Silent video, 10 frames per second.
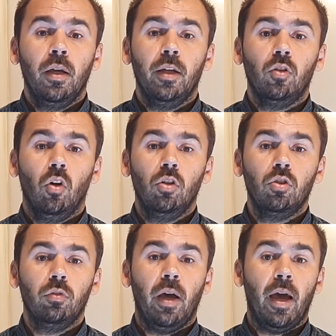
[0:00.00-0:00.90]
It
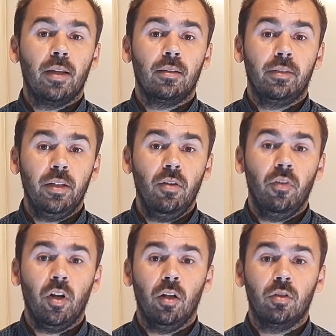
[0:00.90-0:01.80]
also has
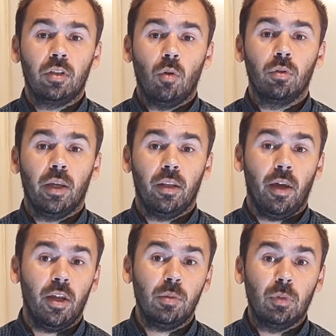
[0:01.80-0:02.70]
several sound
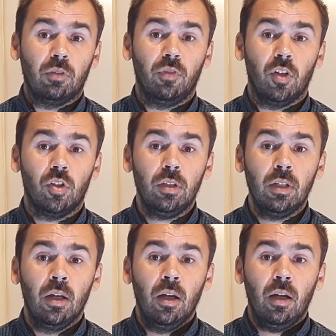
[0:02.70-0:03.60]
enhancement features
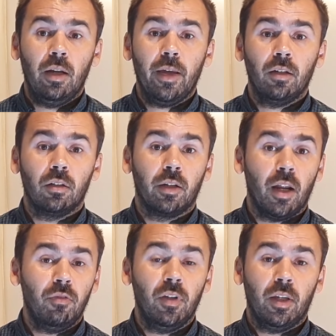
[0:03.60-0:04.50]
like a
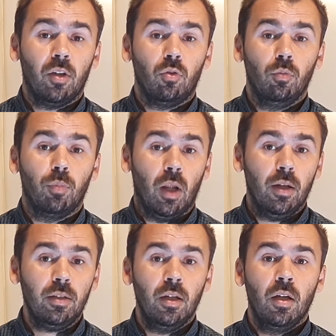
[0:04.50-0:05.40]
graphic EQ
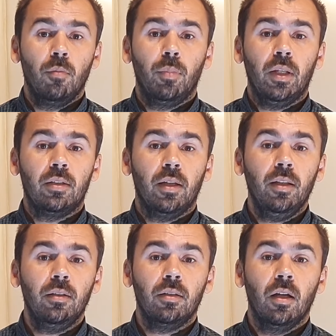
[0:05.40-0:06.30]
Plus
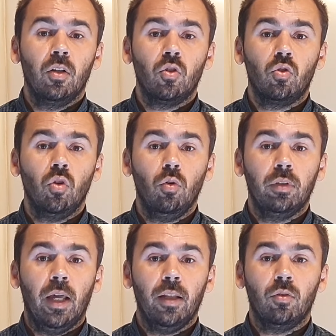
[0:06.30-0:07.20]
preset so
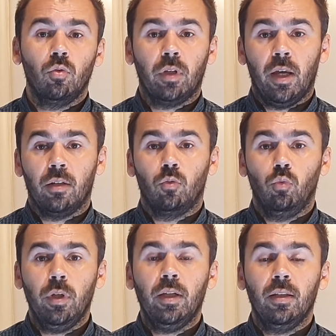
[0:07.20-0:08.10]
that you can
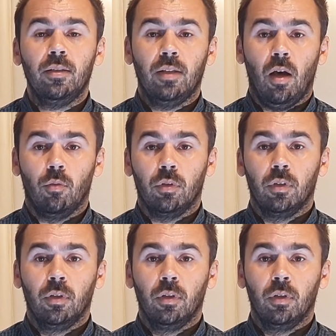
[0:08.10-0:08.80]
tweak its sound.